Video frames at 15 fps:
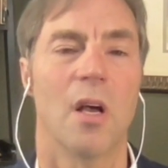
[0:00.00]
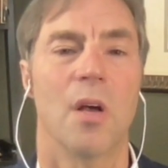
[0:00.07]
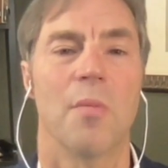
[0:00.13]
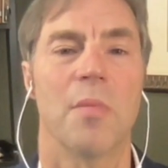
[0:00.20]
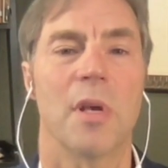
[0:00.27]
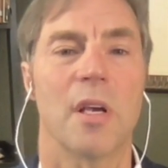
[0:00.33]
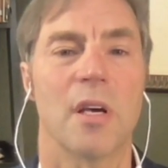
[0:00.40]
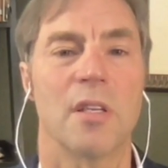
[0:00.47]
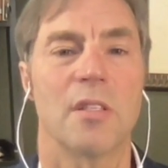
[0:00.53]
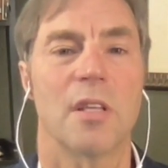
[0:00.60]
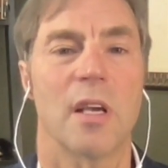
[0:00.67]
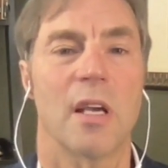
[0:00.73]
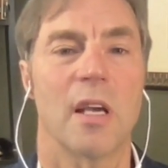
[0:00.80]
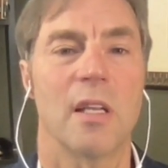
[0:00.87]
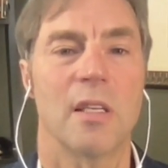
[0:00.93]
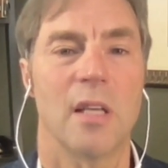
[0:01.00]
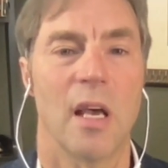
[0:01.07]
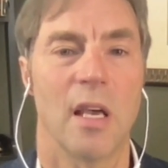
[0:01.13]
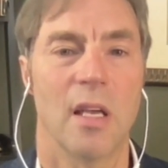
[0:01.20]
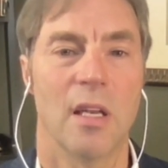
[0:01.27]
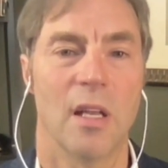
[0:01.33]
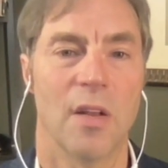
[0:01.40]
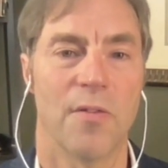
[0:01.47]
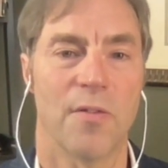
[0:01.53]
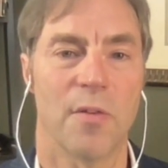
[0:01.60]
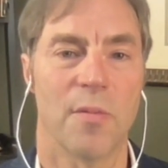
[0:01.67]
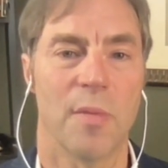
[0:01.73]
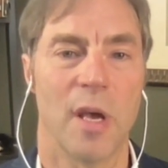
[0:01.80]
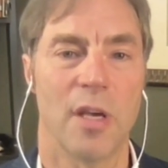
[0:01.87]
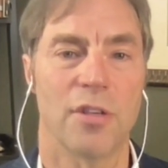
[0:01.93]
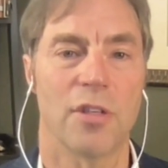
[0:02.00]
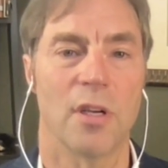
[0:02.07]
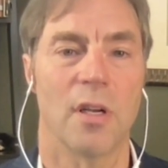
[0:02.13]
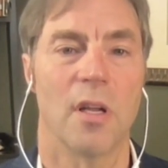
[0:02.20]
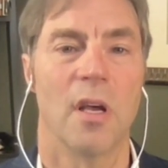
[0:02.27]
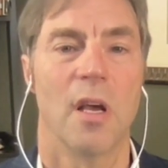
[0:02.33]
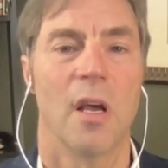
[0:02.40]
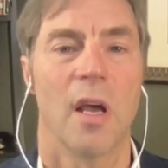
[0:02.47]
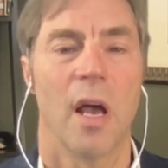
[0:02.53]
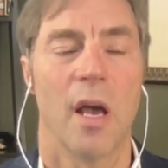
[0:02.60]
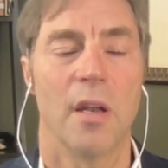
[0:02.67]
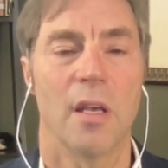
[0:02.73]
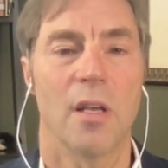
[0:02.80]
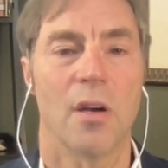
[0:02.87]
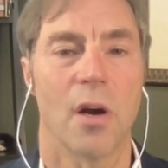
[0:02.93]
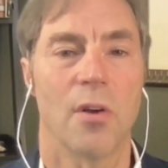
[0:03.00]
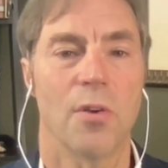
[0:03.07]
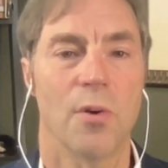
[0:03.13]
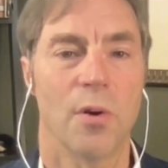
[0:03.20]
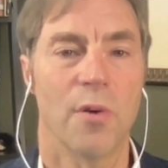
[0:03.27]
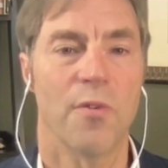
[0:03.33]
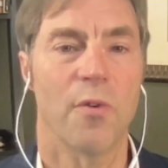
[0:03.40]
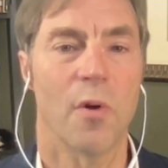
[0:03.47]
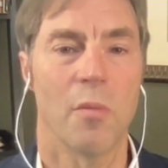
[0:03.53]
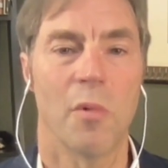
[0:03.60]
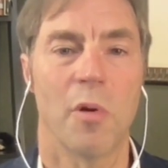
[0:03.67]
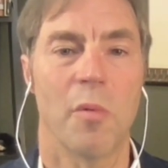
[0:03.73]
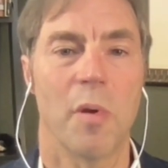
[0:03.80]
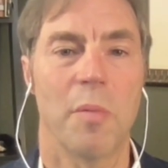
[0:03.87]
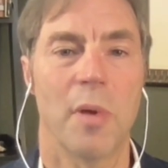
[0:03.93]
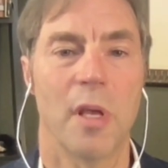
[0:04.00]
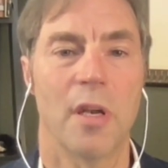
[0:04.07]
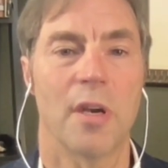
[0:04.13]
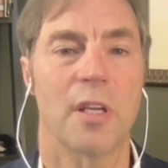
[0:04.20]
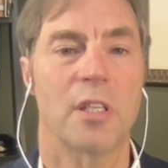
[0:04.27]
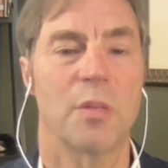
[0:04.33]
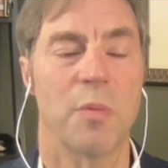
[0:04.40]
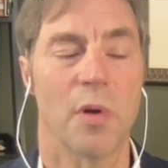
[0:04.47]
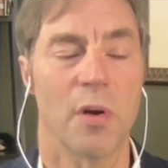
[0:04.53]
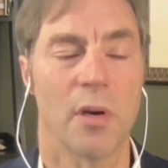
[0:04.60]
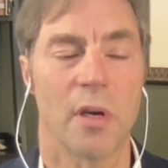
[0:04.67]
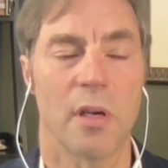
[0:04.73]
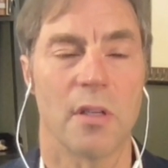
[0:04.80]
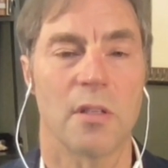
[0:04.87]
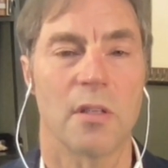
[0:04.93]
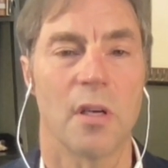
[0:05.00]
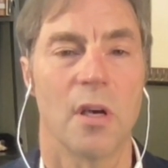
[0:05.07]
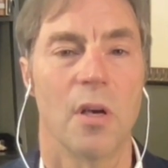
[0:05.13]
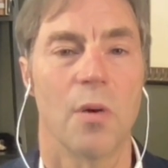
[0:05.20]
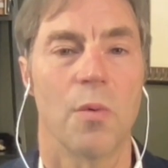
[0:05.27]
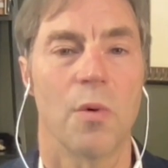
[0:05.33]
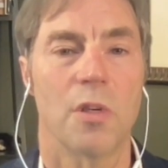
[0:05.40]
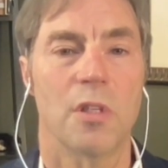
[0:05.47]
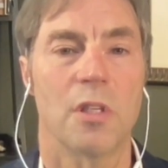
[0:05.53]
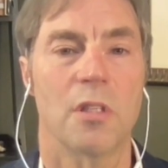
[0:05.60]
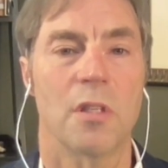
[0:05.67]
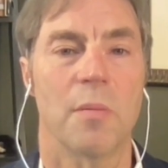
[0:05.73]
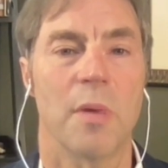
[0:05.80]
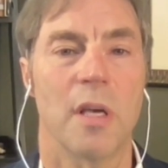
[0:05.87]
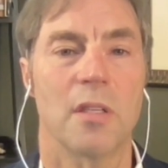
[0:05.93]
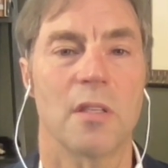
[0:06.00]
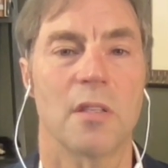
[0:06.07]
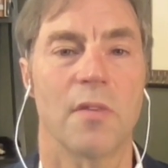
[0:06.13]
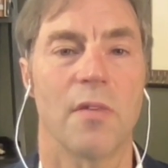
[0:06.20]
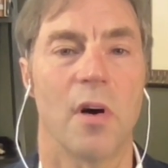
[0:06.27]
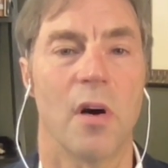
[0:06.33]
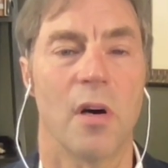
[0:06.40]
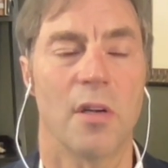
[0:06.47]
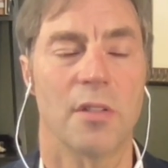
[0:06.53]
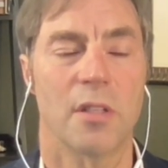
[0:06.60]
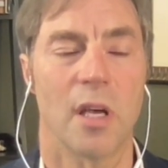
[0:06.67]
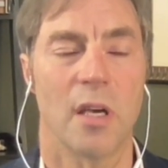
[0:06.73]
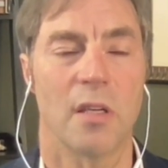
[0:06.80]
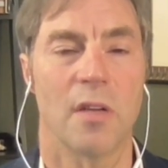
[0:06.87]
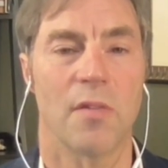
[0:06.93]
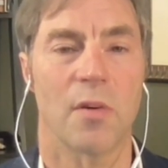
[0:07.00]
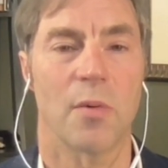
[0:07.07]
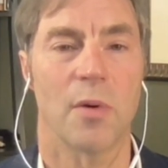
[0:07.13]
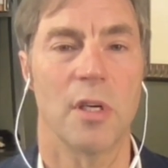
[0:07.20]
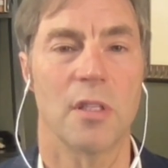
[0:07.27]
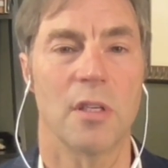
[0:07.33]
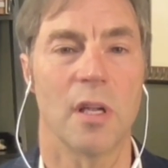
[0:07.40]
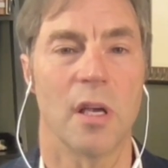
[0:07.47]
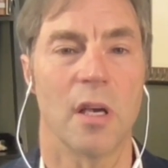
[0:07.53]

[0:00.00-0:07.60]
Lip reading: Because they contain information. And in our uniform and repeated experience, which is the basis of all scientific reasoning,